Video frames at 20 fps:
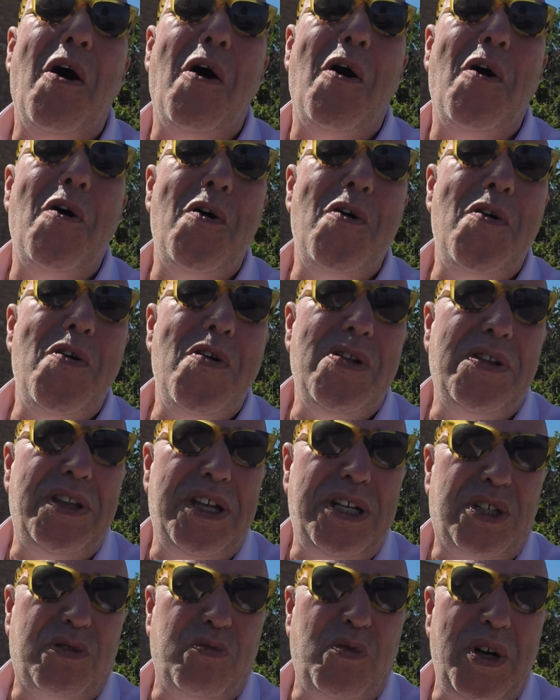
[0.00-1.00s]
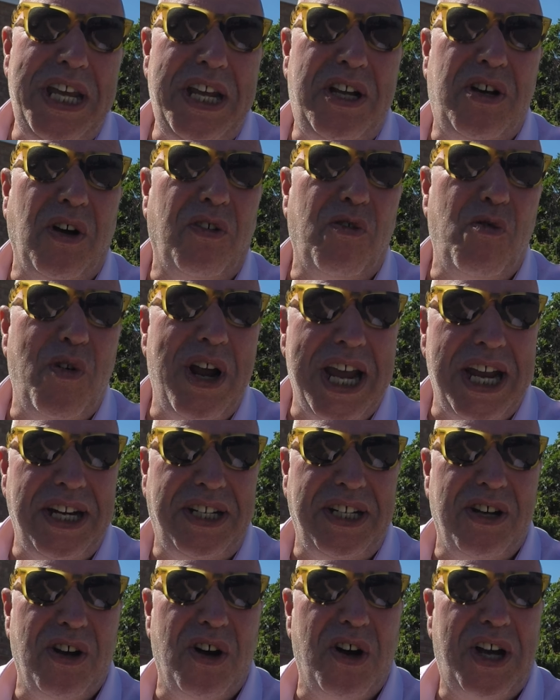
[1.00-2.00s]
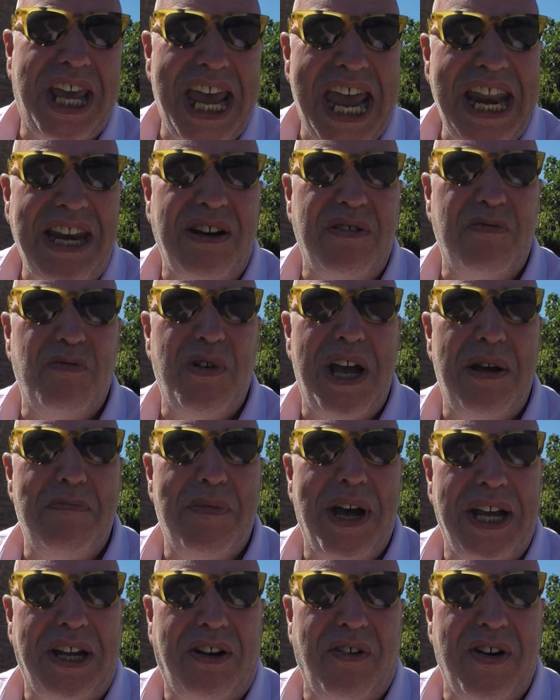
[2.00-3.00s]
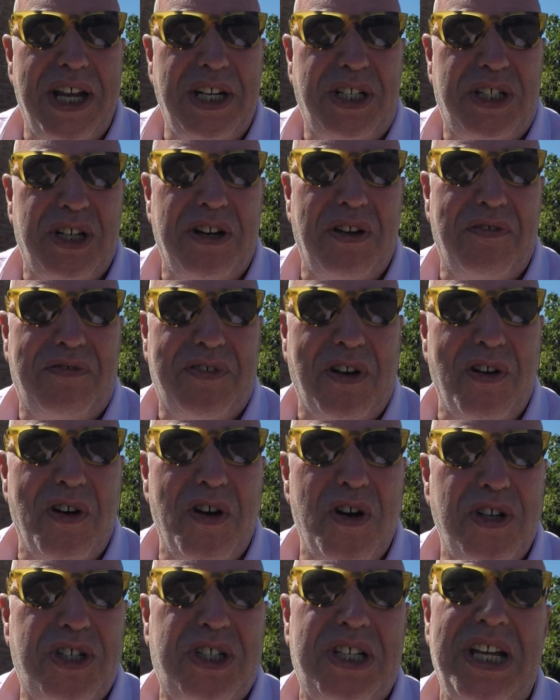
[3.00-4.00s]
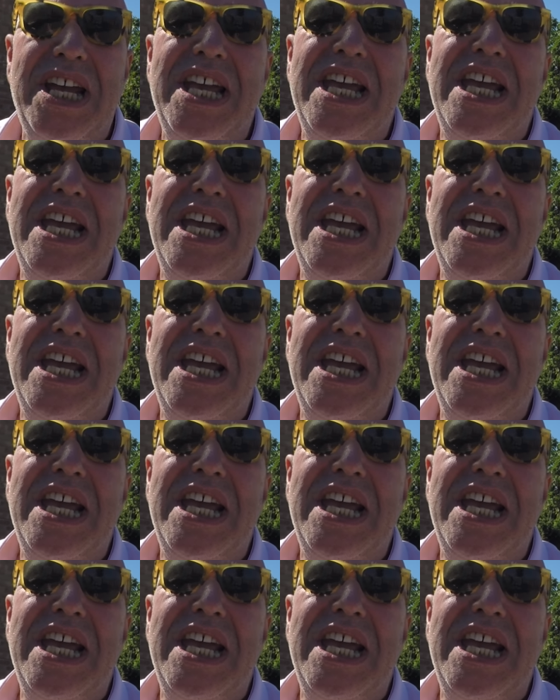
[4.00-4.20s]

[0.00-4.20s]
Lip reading: All this week on Radio Kent, where migration, of course,